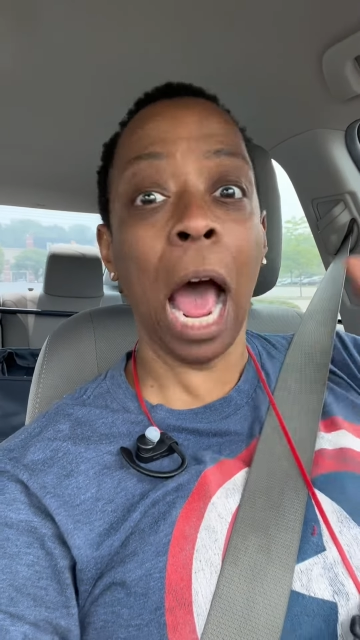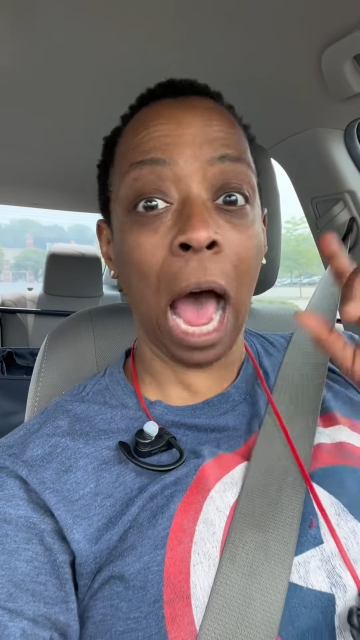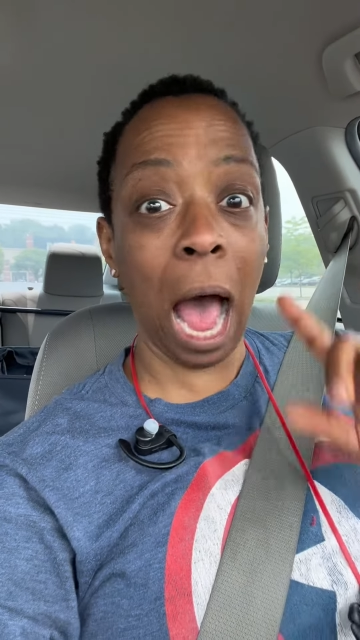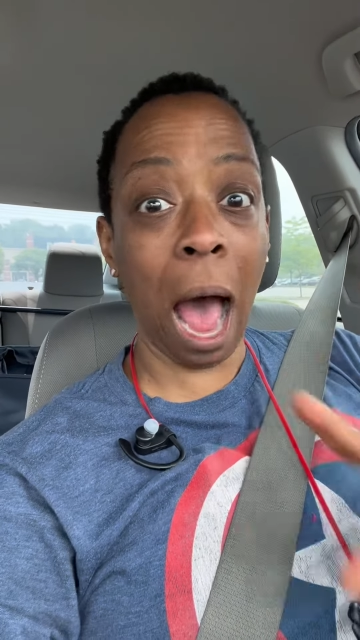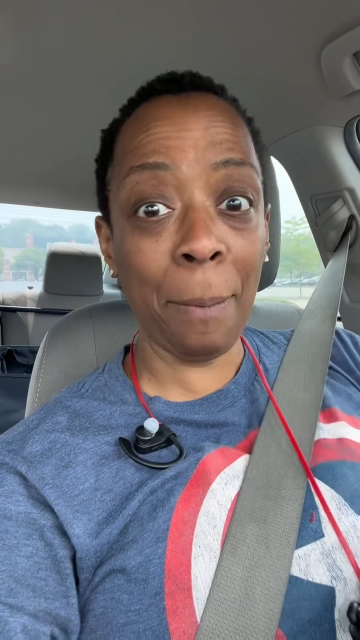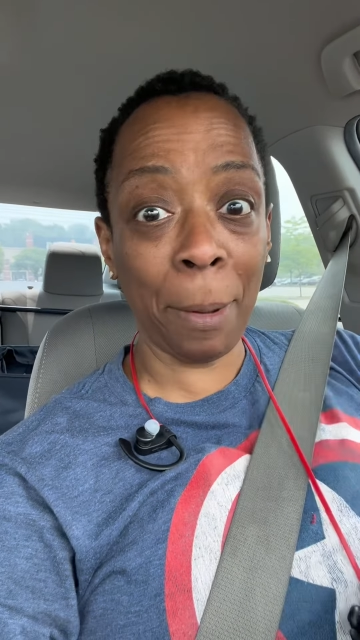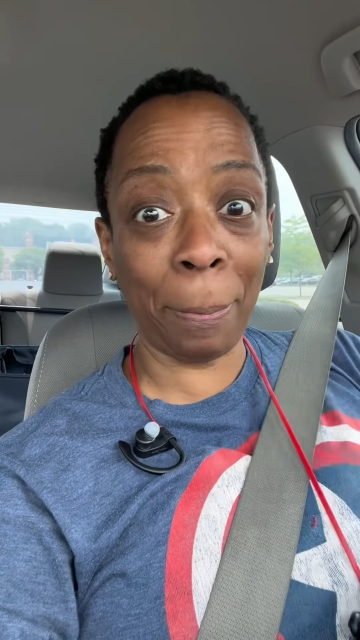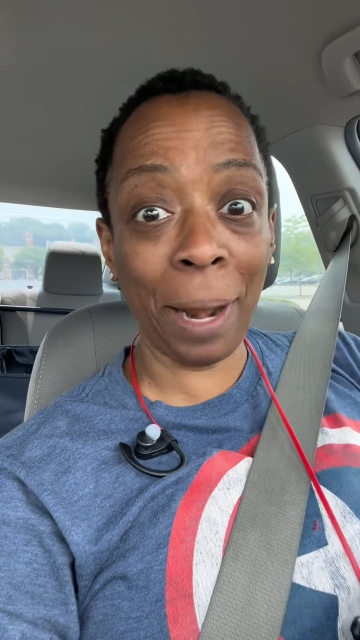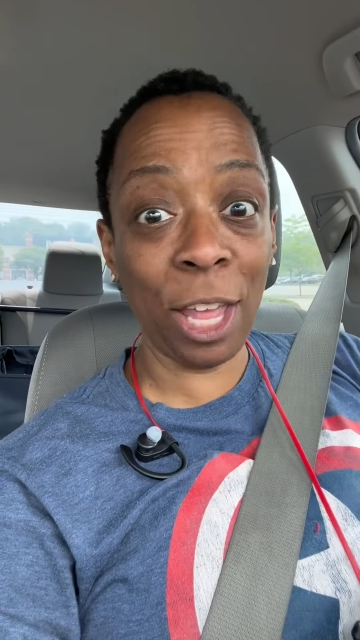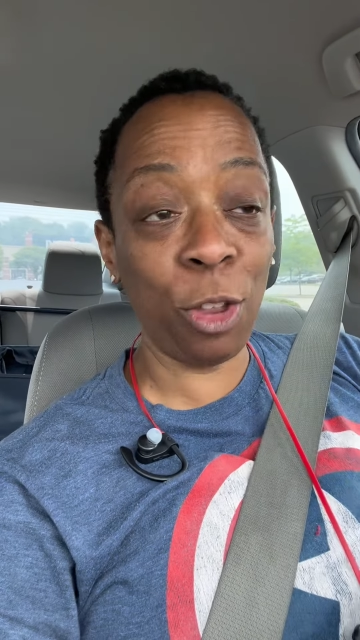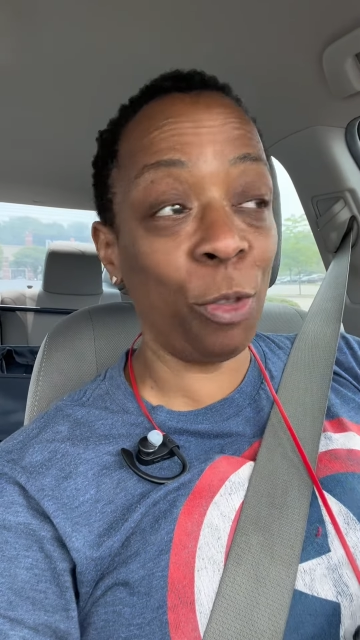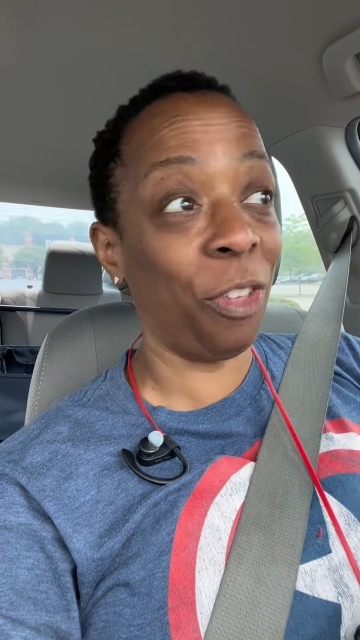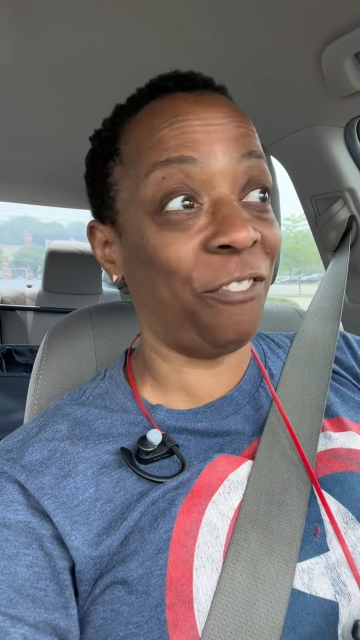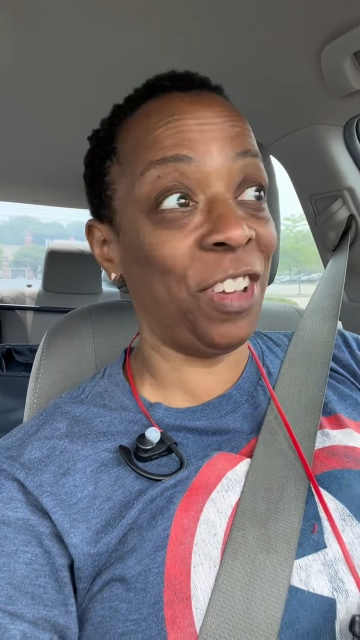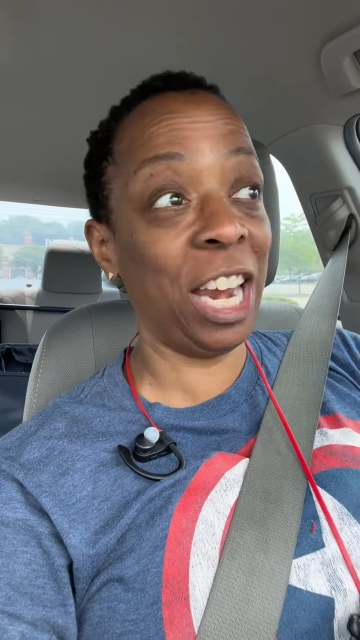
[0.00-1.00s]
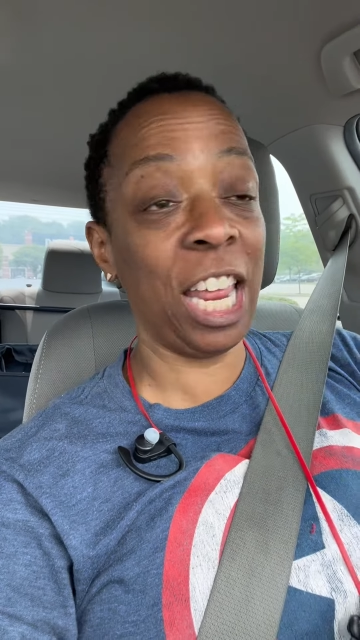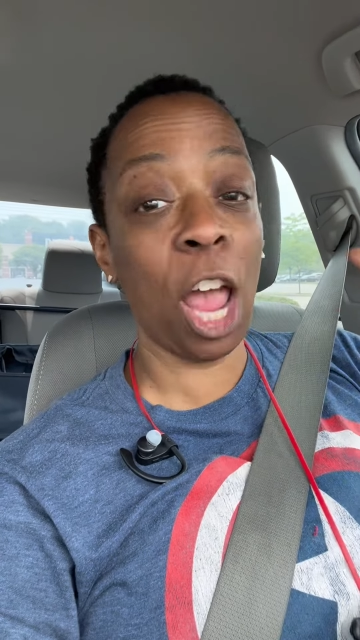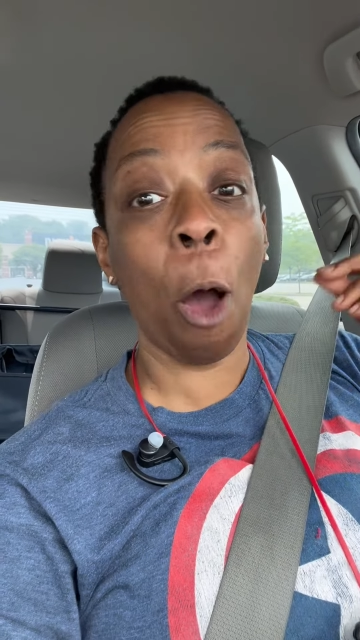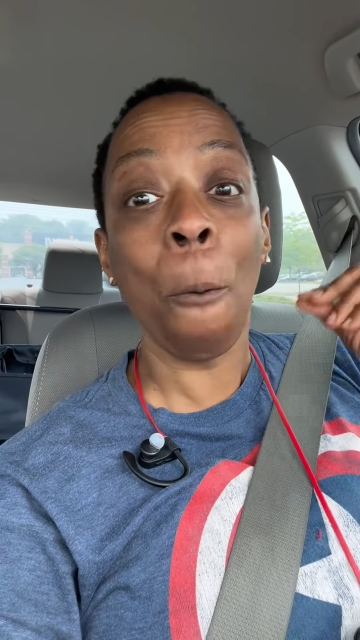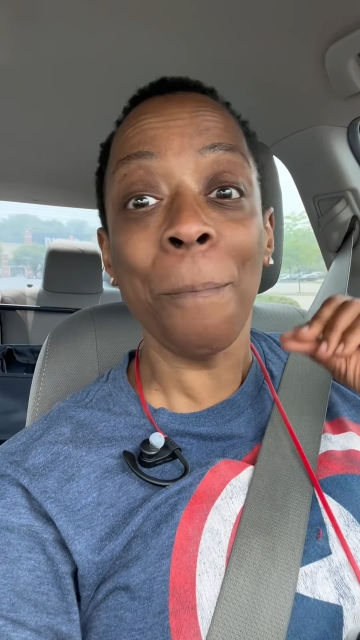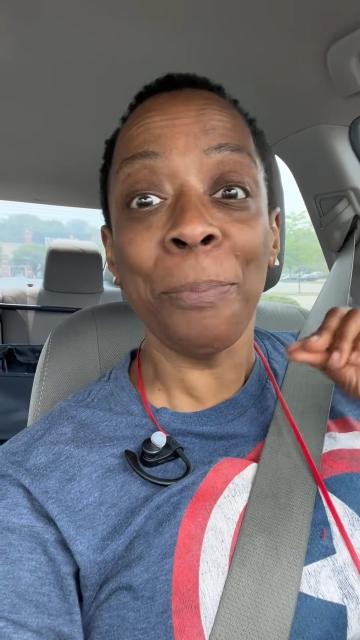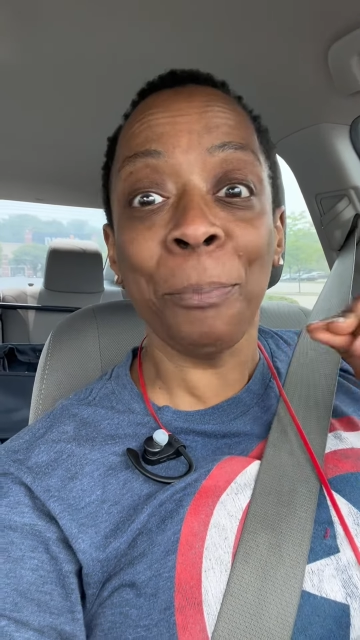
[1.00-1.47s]
I'm gonna play you the
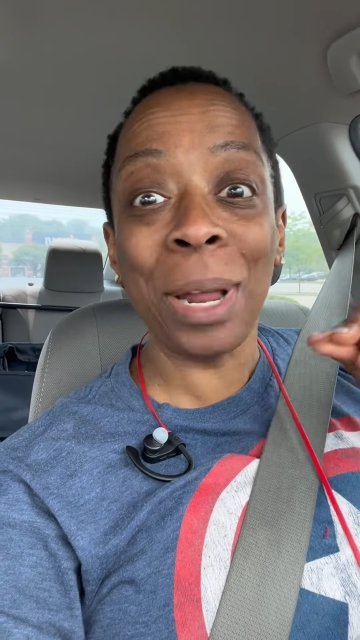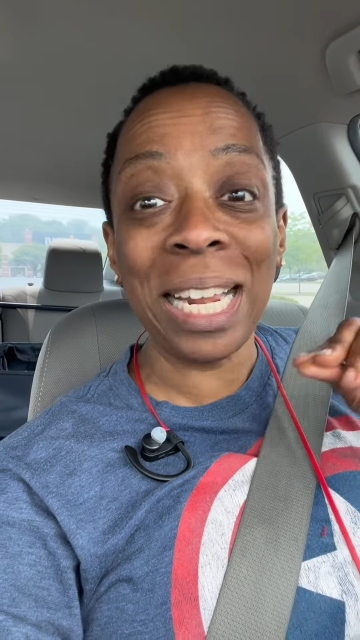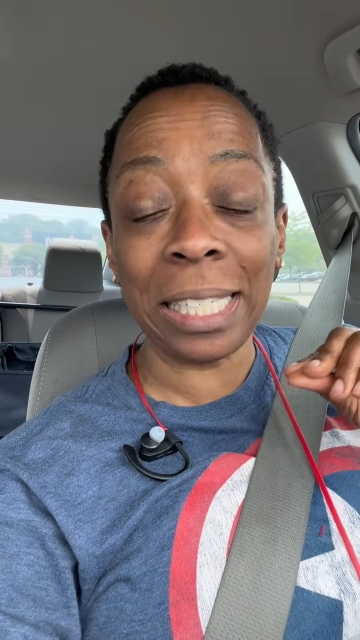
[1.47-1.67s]
video, but